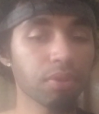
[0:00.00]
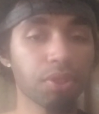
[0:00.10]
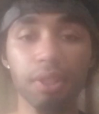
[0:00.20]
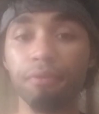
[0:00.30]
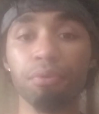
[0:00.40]
the
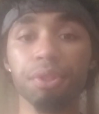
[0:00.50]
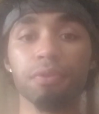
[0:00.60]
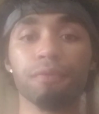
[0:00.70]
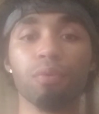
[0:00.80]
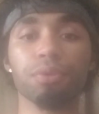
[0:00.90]
devil and
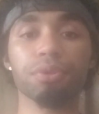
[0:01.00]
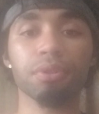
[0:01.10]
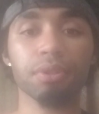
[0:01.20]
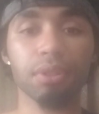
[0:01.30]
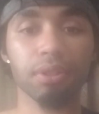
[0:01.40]
evil
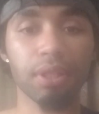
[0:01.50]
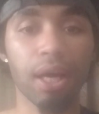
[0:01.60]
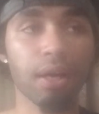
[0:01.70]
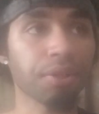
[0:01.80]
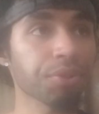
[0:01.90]
forces,
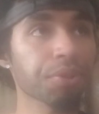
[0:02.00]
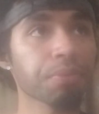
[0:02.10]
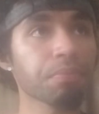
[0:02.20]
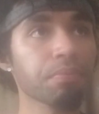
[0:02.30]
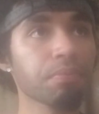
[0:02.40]
lies,